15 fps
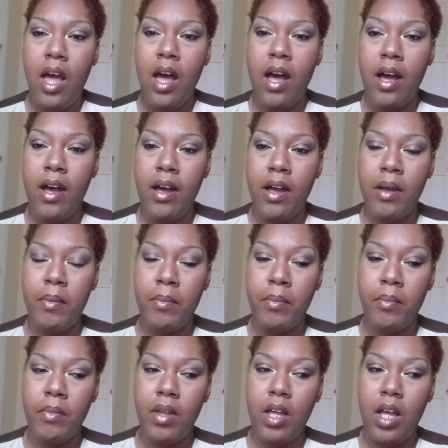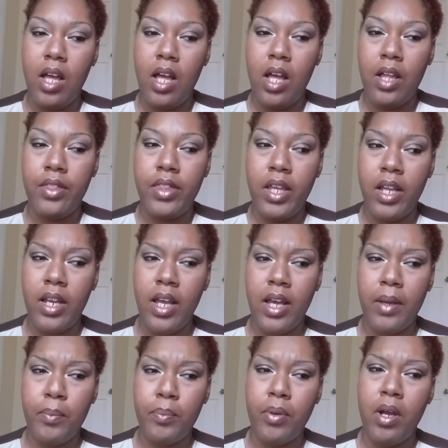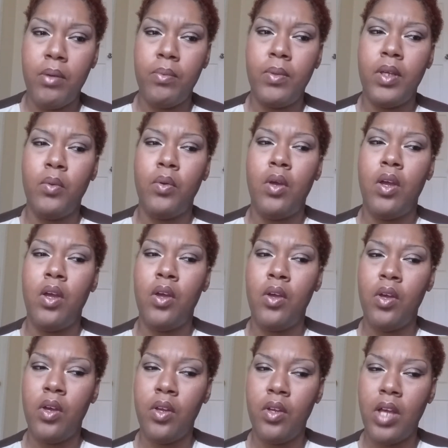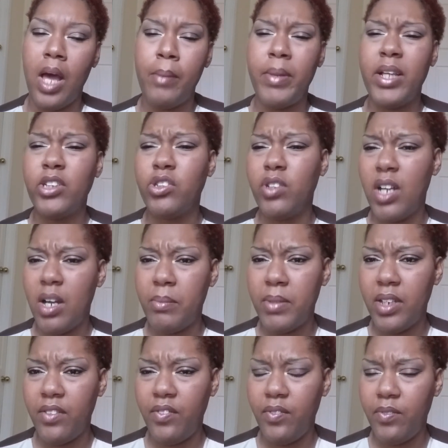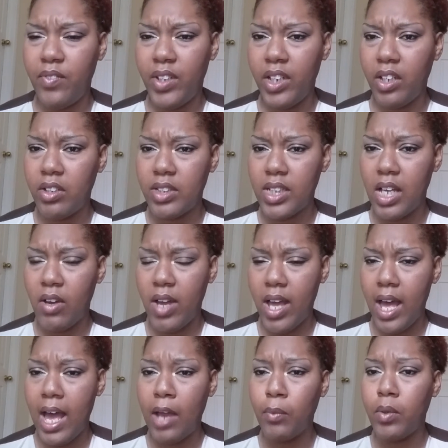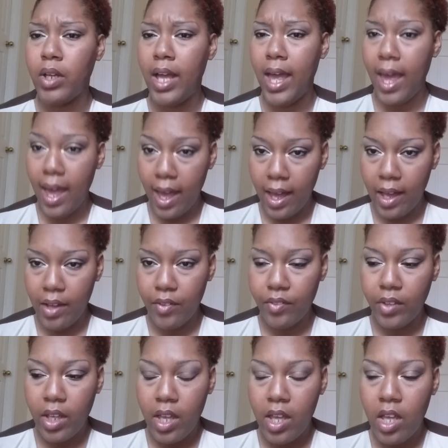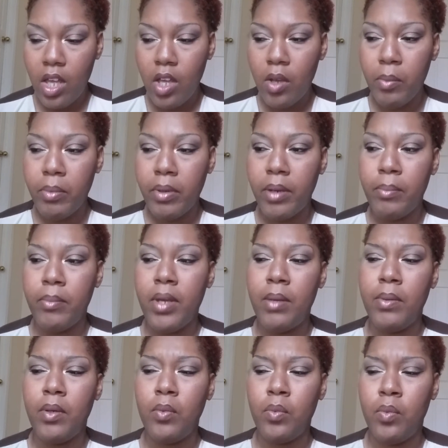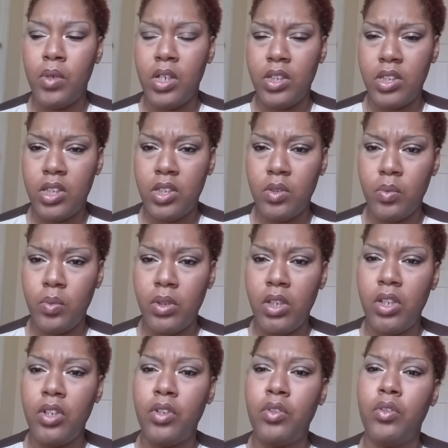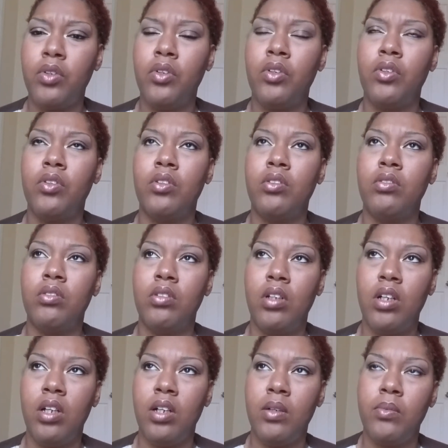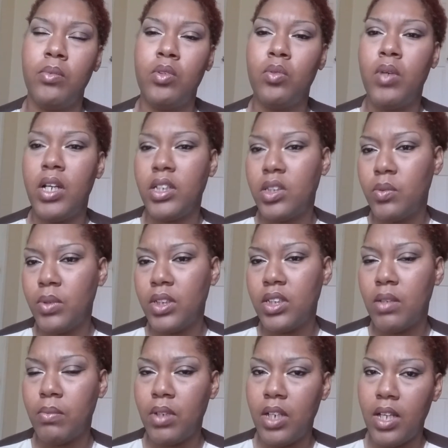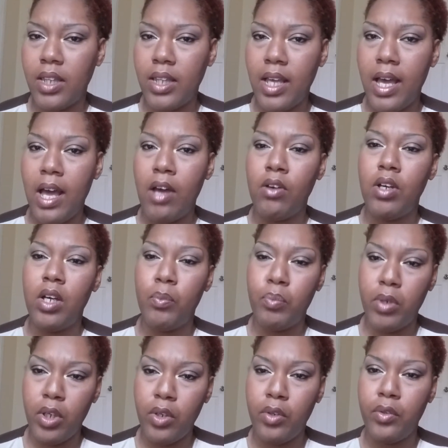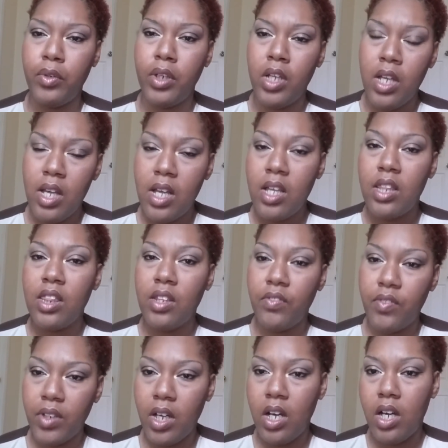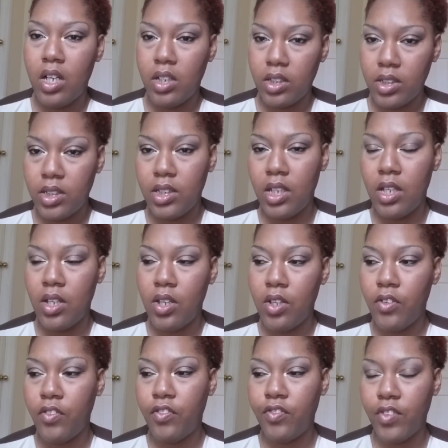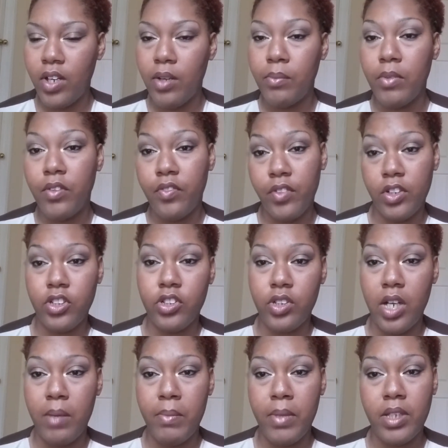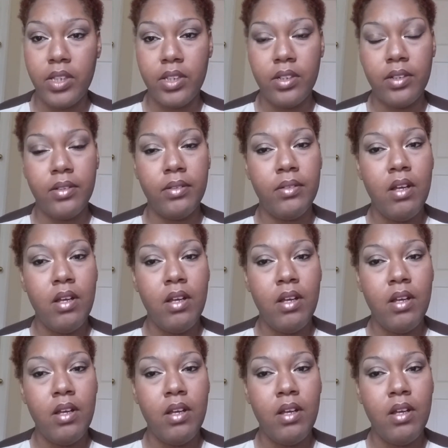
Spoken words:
then like probably, I'm not sure how many videos I will have, but maybe once a week or twice a week, something like that. I'll upload the vlogs from the first trimester.